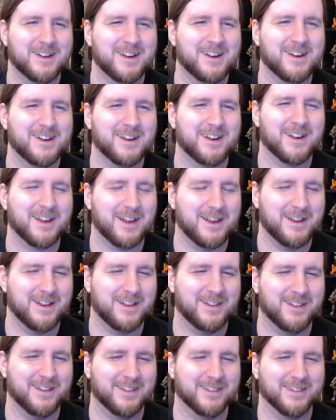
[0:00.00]

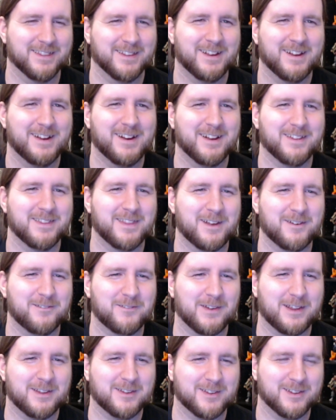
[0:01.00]
that
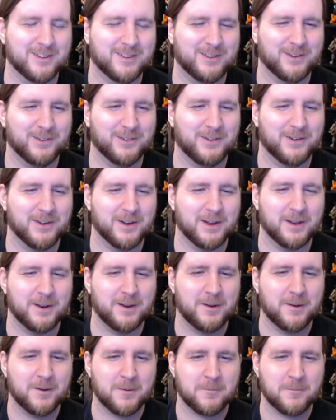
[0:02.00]
face is too good.